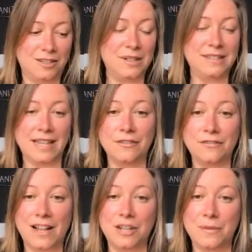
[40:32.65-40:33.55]
So instead of
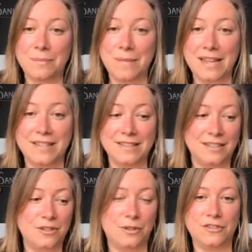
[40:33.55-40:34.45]
following Macy's
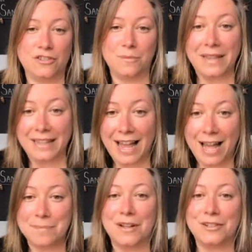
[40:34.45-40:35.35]
and Nordstrom and the
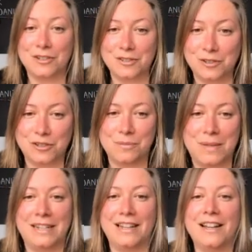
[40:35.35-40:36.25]
Gap on your social
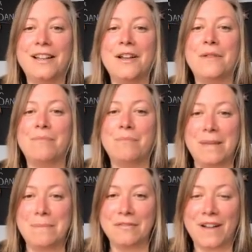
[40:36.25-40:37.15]
media,
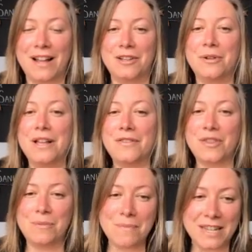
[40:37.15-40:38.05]
maybe follow
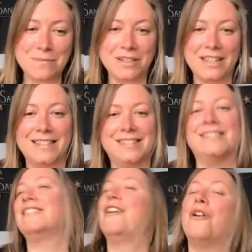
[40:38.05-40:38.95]
The
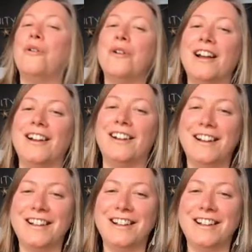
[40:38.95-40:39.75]
Minimalists or